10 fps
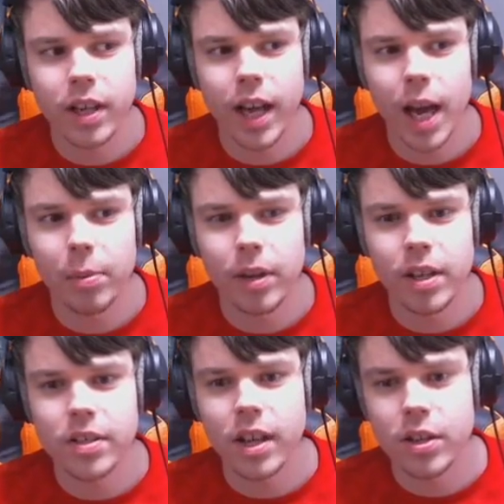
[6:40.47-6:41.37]
going to happen
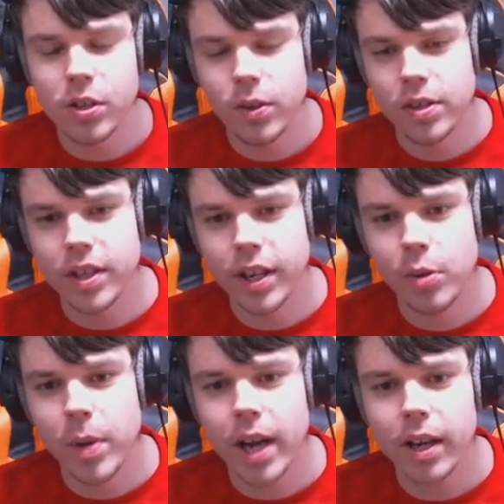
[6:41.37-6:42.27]
is, as soon as I
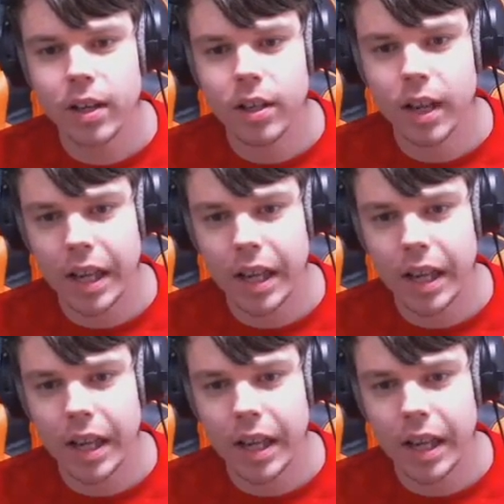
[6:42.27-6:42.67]
go back